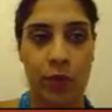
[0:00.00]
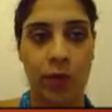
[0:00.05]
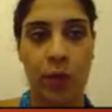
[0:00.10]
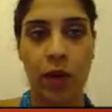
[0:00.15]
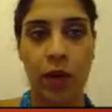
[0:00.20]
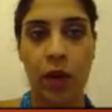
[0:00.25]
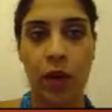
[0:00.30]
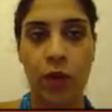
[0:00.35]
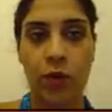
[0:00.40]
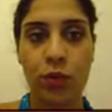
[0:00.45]
There
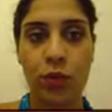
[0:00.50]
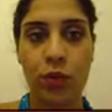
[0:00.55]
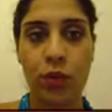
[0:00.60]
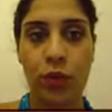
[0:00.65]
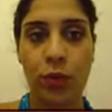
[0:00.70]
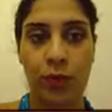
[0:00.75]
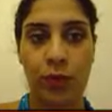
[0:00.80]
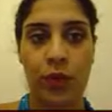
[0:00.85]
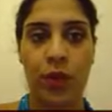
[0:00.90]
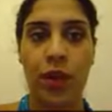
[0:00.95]
are 2
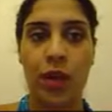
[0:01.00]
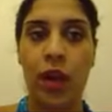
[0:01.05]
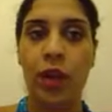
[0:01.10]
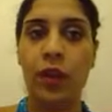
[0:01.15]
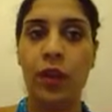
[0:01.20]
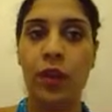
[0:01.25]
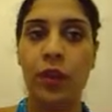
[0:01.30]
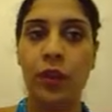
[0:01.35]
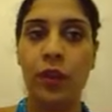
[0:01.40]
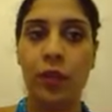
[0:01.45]
balls. The
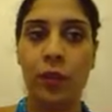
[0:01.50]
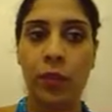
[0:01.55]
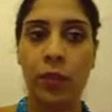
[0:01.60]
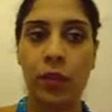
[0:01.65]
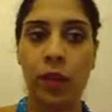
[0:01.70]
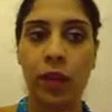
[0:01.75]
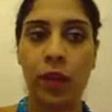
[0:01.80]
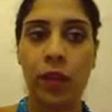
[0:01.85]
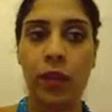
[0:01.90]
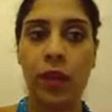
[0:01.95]
colorful
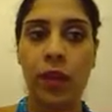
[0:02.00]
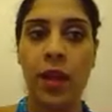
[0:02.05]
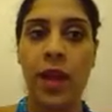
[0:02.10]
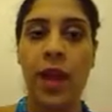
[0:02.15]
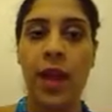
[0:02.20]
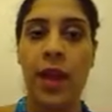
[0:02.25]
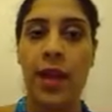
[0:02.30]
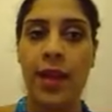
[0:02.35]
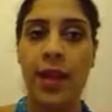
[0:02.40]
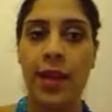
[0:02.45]
ball
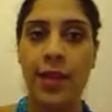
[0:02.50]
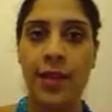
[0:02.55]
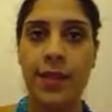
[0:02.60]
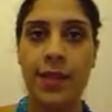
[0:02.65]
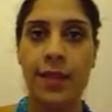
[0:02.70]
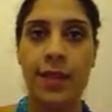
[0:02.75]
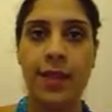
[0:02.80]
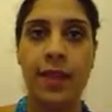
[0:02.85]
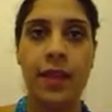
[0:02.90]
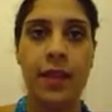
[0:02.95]

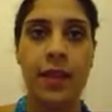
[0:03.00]
is